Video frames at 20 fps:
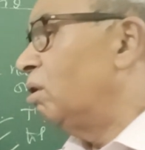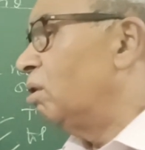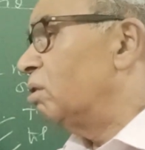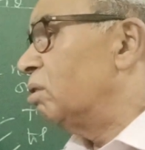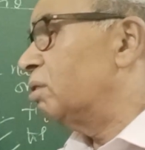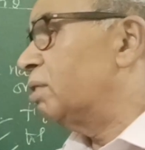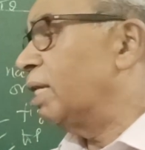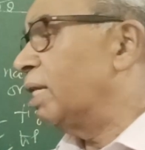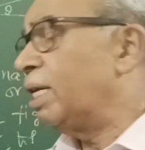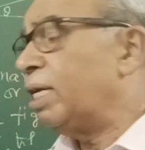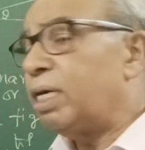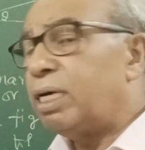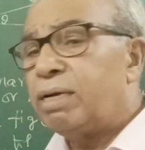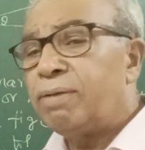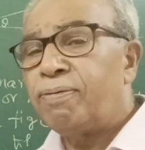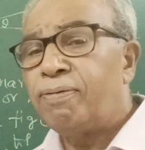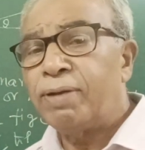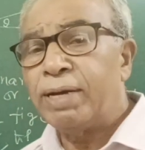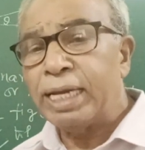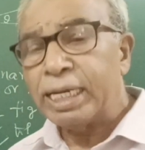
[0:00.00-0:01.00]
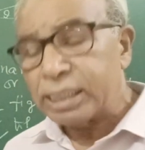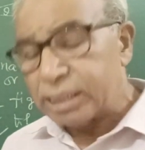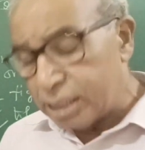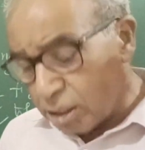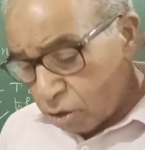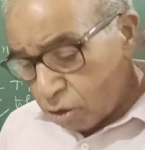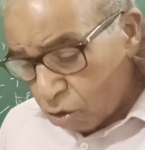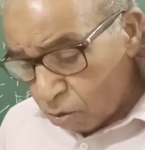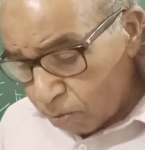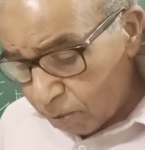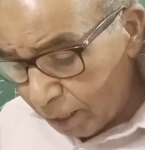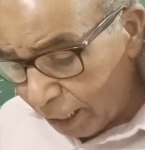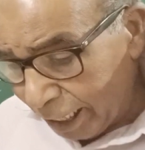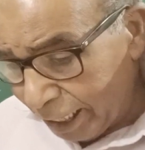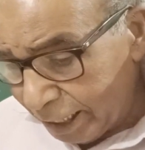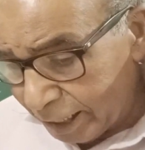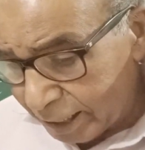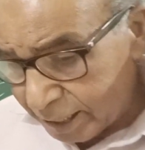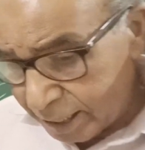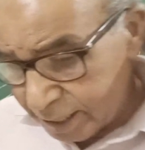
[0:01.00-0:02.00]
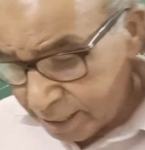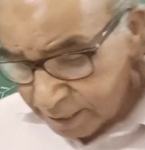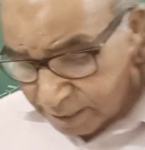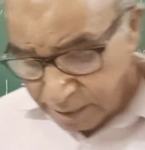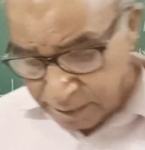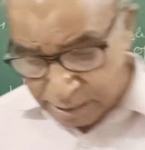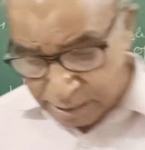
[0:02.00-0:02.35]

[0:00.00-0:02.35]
then diffraction of light